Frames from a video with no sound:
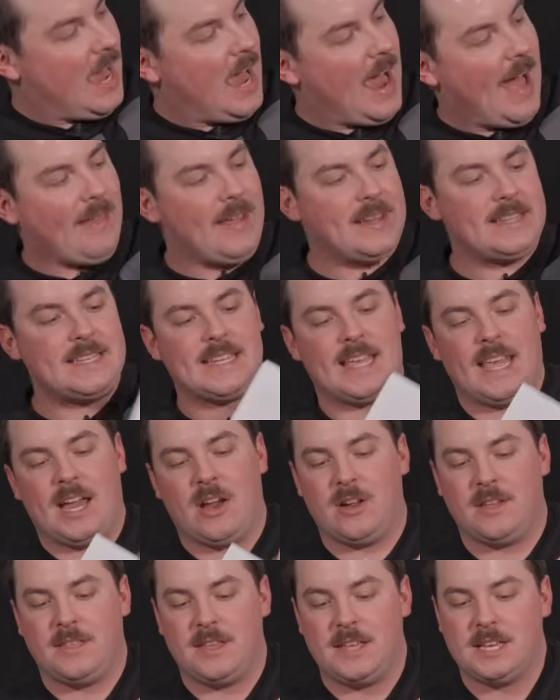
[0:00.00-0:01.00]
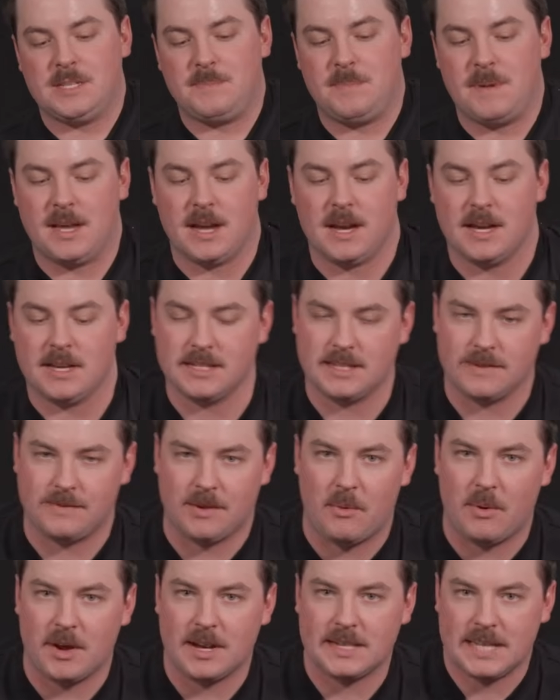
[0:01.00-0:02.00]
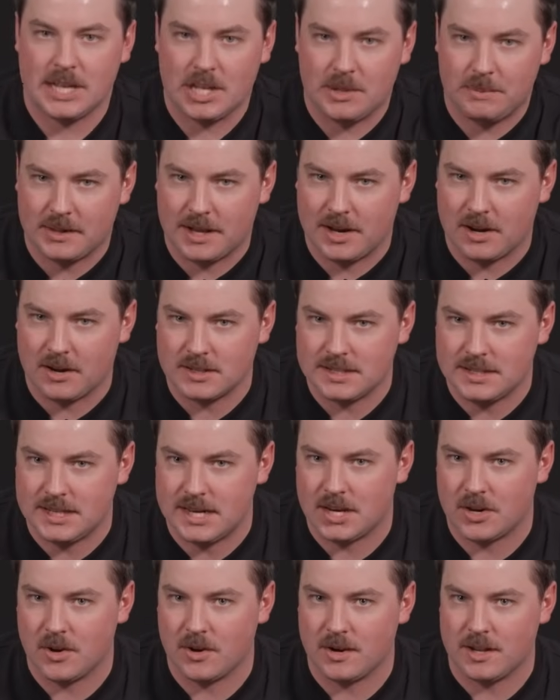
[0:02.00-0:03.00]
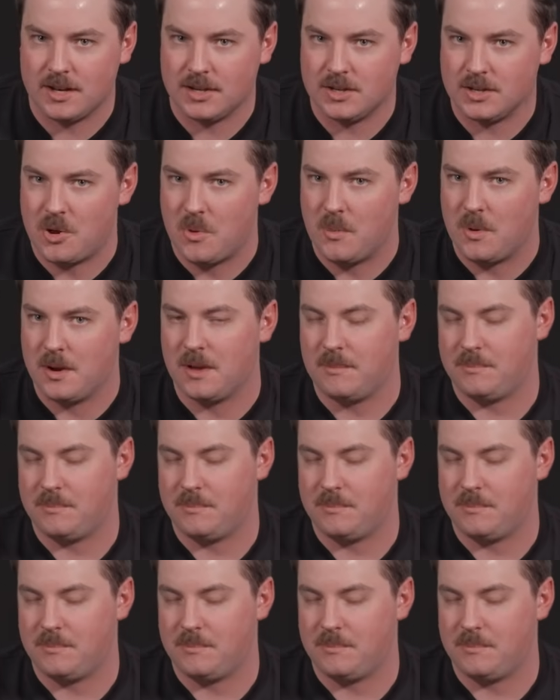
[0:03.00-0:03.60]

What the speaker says: I like to carry these because if I want to tell a player a secret and don't want